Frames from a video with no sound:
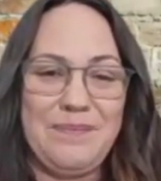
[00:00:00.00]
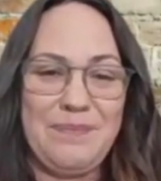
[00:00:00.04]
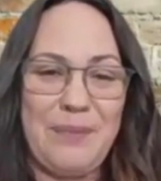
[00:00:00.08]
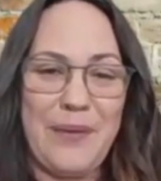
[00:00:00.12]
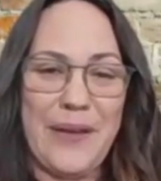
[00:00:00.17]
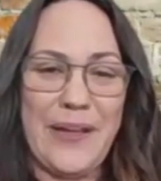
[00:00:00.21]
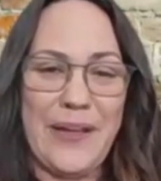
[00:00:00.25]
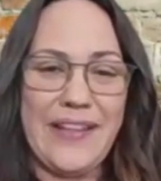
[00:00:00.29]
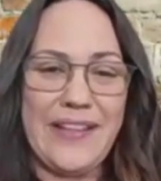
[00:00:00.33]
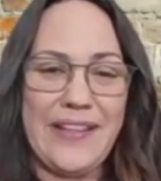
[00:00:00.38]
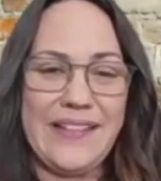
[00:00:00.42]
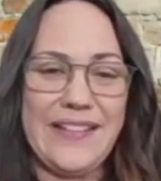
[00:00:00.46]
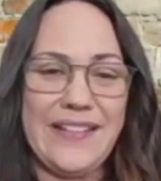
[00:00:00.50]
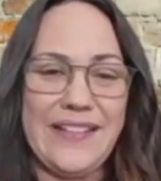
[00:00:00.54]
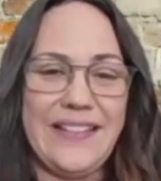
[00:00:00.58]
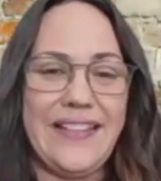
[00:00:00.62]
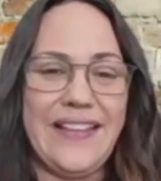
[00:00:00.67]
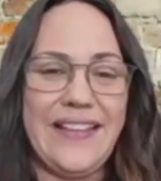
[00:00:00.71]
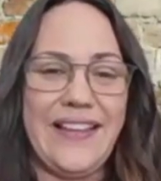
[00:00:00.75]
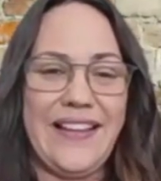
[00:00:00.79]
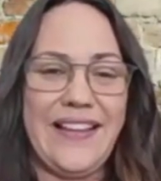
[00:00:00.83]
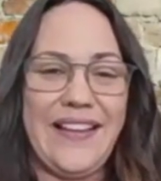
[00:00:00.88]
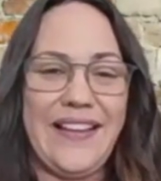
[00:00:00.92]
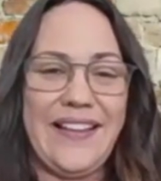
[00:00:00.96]
But
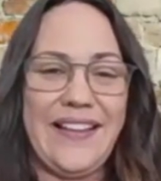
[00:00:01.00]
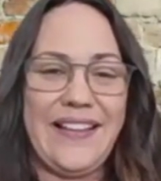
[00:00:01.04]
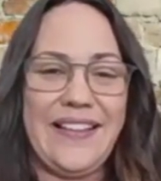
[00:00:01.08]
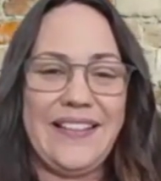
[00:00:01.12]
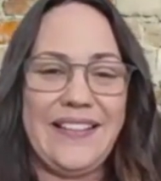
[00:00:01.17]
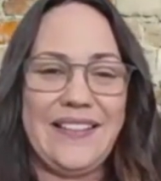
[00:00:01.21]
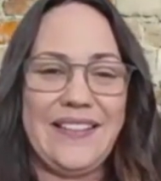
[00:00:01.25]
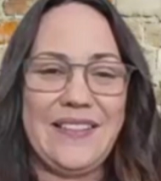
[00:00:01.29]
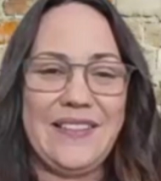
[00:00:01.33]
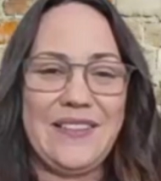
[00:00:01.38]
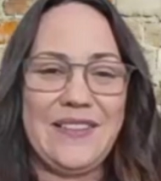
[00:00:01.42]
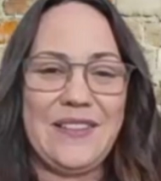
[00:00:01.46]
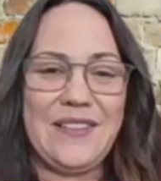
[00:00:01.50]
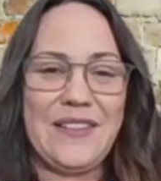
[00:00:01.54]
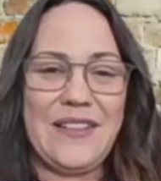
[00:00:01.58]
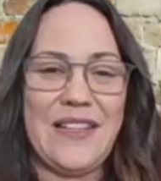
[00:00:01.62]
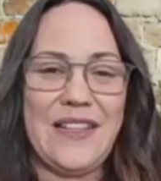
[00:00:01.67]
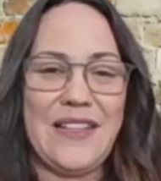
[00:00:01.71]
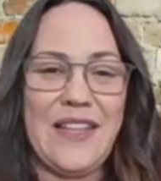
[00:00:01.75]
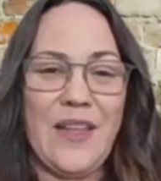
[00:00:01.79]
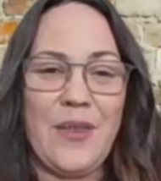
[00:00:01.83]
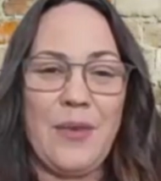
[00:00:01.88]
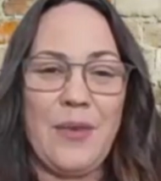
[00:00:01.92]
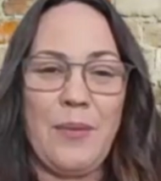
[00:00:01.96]

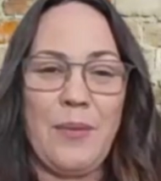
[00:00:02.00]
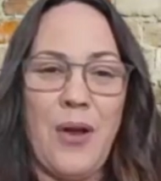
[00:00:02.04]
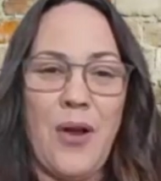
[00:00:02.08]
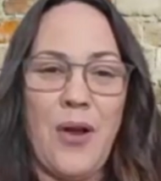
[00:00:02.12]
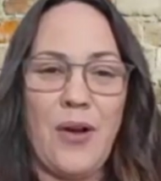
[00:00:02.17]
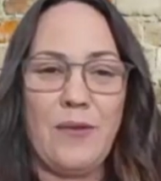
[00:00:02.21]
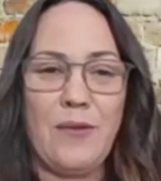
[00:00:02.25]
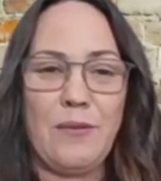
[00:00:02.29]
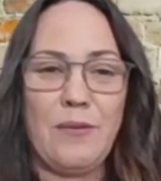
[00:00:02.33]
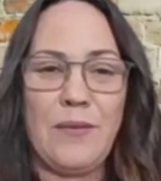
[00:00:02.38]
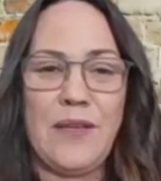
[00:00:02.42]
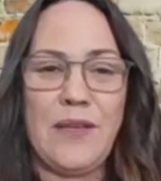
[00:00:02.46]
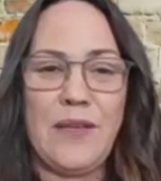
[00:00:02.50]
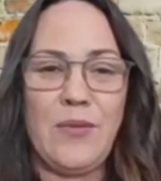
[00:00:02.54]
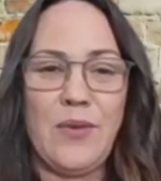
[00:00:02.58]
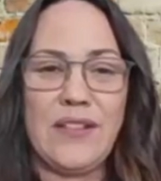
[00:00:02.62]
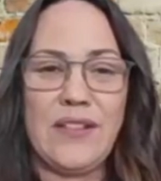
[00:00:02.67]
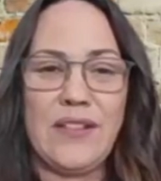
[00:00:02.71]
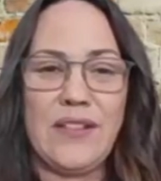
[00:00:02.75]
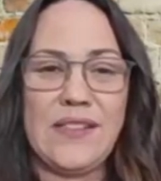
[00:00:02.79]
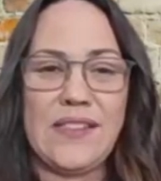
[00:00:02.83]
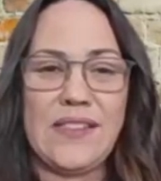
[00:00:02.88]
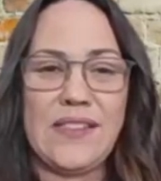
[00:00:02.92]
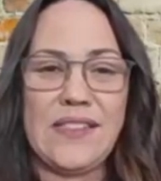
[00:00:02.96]
the other part of me
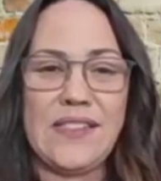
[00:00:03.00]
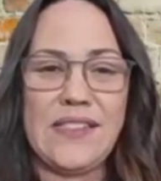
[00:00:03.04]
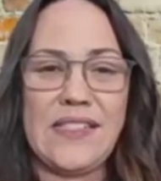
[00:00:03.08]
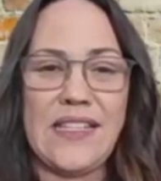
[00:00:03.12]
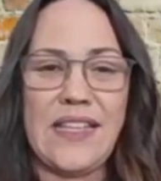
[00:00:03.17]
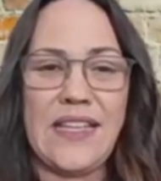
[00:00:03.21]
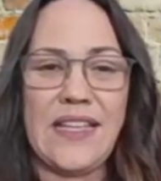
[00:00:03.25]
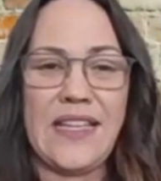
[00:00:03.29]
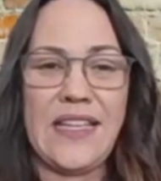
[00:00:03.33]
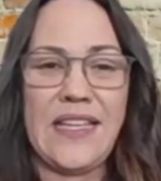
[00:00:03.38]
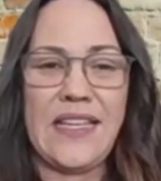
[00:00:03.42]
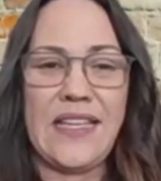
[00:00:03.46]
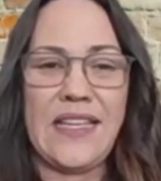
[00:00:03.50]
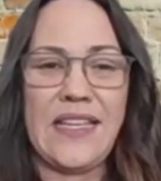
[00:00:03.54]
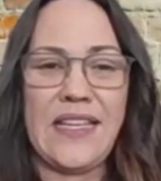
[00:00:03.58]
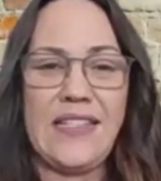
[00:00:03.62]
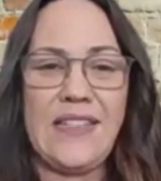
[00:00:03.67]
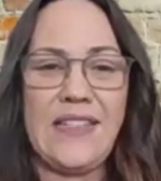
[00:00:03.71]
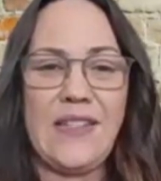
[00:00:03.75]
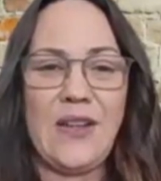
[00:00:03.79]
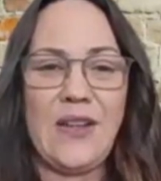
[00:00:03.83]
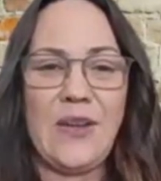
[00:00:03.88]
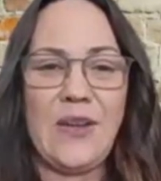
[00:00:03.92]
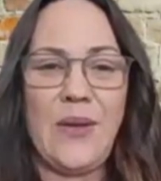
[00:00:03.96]
wants to say,
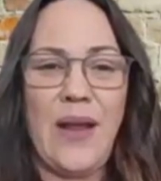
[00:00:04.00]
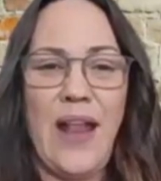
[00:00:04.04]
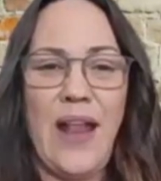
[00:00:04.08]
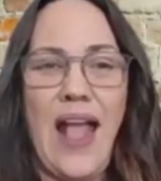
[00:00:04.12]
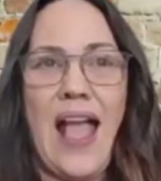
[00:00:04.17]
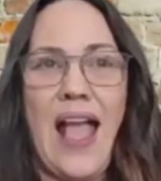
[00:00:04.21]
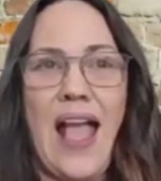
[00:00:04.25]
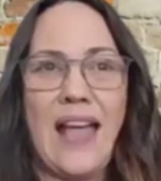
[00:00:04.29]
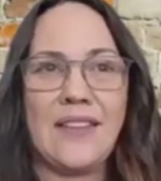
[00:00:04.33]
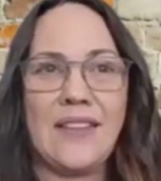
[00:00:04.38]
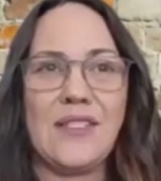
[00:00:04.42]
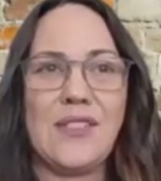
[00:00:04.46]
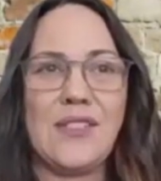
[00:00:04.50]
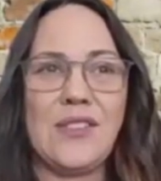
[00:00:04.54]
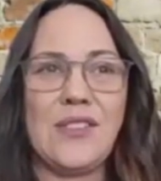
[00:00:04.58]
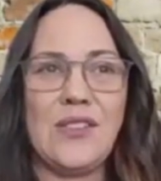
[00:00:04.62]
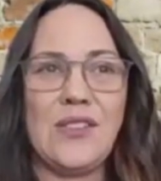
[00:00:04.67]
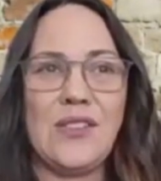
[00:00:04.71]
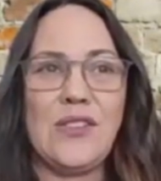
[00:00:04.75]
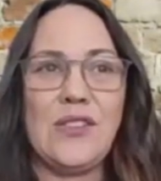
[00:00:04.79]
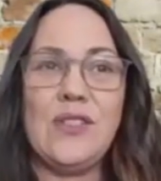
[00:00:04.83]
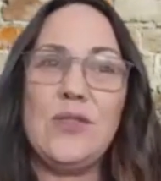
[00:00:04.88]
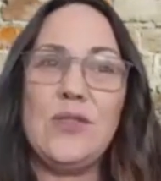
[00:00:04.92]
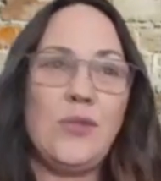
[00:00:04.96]
it has to
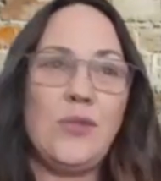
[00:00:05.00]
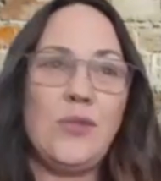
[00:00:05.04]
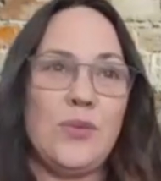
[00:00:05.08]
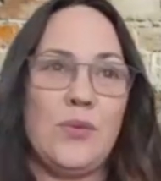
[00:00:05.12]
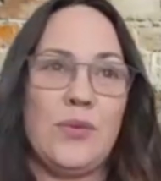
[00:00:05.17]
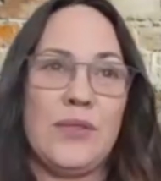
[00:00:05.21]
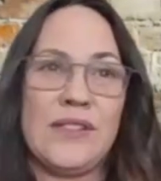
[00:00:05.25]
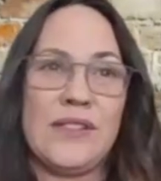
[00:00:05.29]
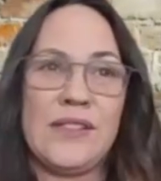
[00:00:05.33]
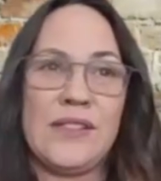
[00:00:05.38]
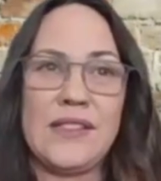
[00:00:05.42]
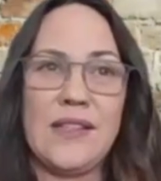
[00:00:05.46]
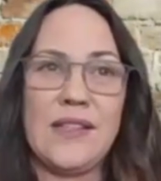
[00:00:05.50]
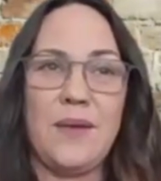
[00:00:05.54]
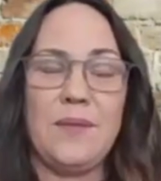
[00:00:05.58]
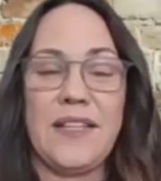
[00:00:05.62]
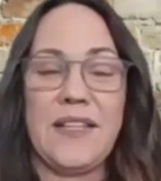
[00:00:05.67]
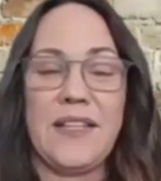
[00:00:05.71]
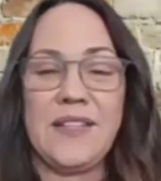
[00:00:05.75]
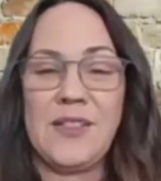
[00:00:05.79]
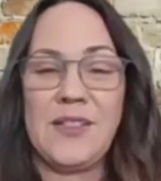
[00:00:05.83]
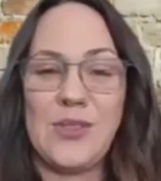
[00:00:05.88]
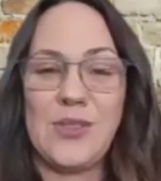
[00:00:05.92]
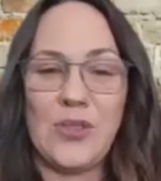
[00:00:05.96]
do with some
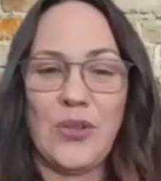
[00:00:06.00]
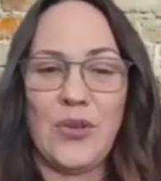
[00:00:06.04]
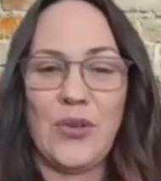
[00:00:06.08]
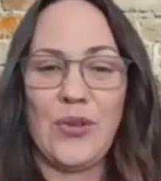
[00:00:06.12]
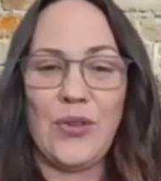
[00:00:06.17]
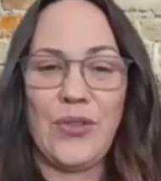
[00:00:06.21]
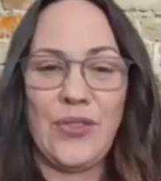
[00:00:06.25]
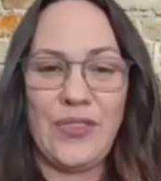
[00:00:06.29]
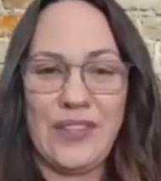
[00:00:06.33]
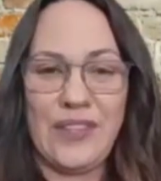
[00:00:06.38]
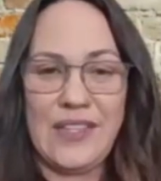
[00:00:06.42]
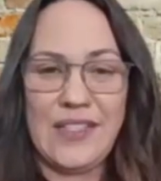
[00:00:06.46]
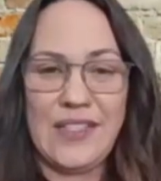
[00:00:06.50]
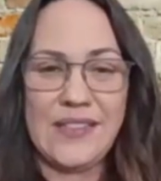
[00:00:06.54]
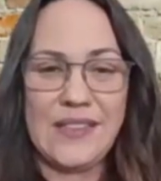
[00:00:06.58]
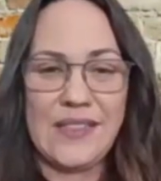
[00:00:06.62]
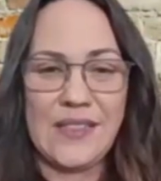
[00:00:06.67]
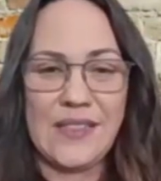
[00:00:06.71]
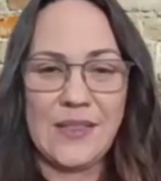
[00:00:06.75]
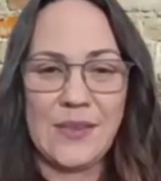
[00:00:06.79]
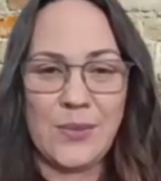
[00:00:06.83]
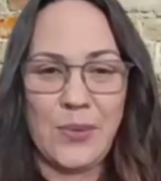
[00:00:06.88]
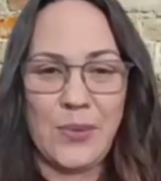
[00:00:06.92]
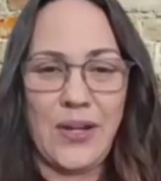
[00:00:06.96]
external things
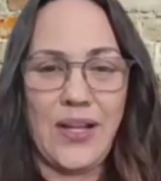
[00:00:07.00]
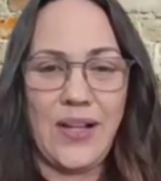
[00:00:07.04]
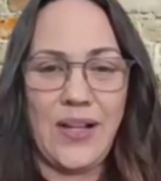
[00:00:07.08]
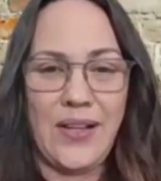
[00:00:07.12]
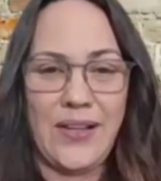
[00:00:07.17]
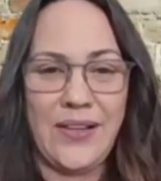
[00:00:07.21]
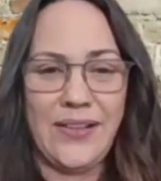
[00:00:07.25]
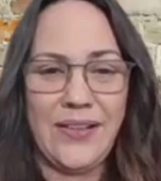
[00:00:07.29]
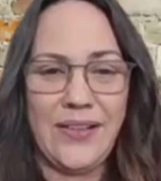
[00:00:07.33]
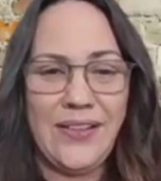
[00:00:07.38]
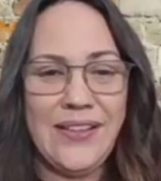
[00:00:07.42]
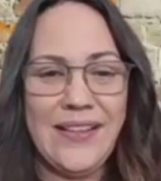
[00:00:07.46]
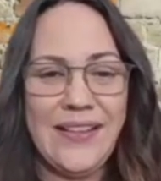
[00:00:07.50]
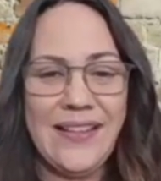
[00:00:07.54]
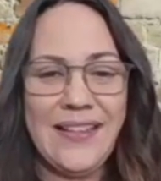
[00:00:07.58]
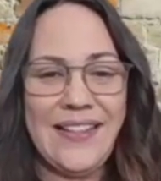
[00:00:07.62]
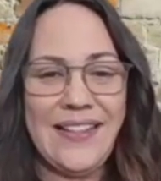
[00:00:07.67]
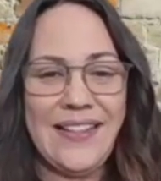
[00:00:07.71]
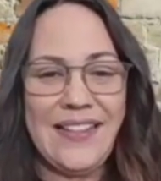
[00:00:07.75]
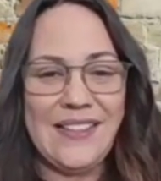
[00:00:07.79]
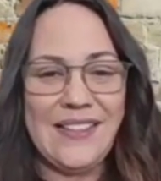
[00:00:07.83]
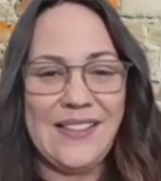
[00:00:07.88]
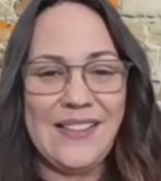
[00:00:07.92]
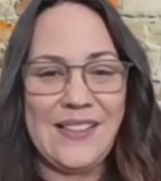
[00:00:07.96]
as well.
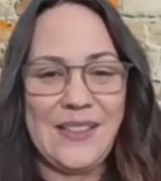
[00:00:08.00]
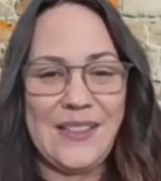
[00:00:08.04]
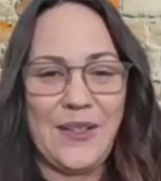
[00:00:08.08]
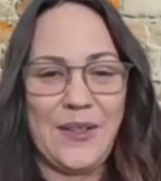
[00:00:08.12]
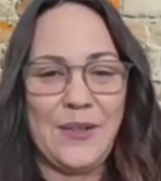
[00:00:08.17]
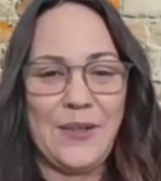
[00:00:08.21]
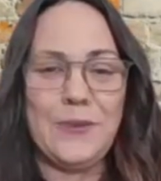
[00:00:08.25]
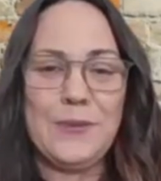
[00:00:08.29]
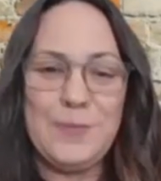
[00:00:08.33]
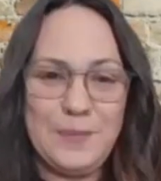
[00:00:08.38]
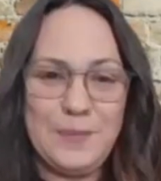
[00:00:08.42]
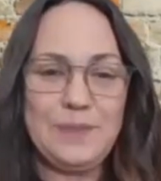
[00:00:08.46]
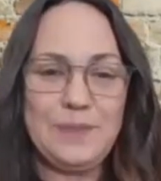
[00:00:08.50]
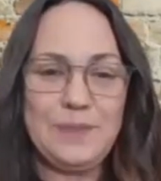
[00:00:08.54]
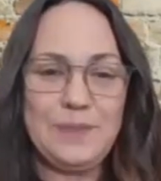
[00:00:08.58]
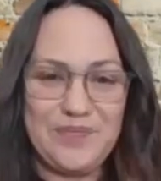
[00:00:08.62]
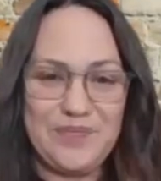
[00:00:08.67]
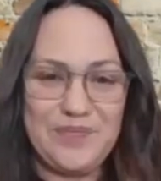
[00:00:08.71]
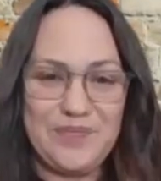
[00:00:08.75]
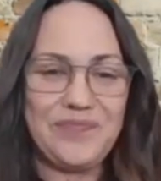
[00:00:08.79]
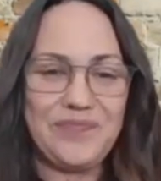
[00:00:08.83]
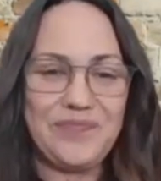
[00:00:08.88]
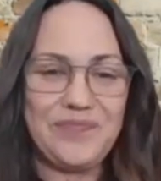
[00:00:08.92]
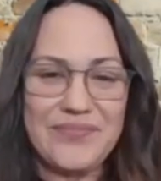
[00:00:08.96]
So
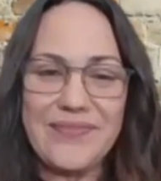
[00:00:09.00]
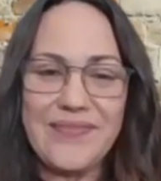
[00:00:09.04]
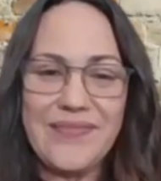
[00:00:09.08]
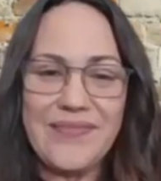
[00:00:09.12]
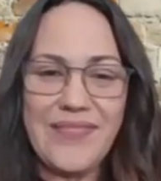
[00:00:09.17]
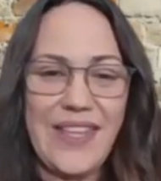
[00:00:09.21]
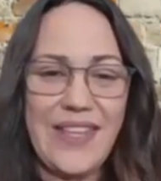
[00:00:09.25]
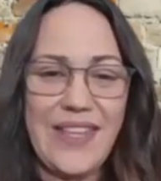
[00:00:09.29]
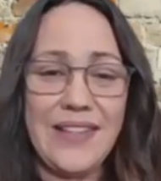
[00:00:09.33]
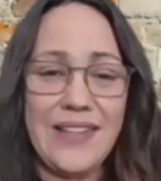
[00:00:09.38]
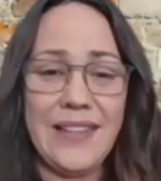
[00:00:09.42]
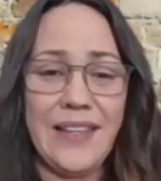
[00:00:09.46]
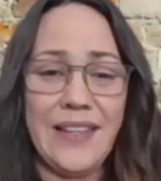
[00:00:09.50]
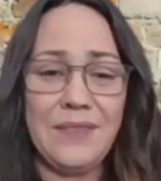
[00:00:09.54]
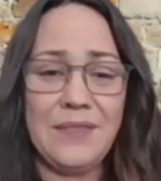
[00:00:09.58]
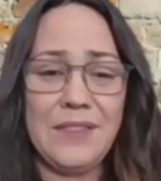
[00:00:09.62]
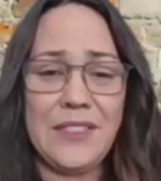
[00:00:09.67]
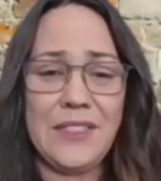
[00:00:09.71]
I'd love to hear